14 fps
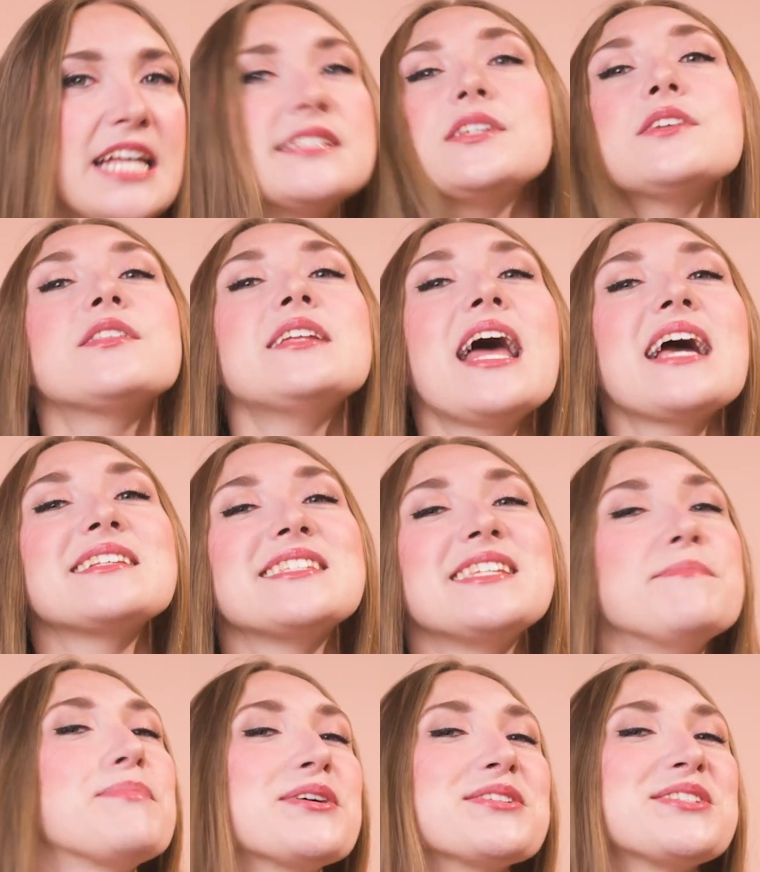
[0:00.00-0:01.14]
Until the next
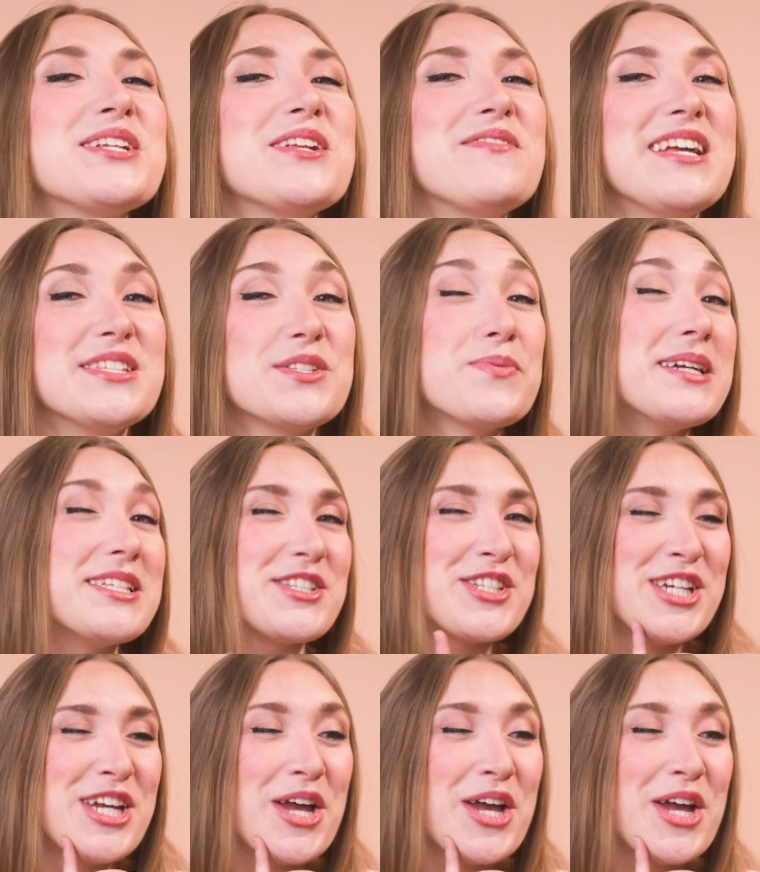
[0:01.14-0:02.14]
in-person event, which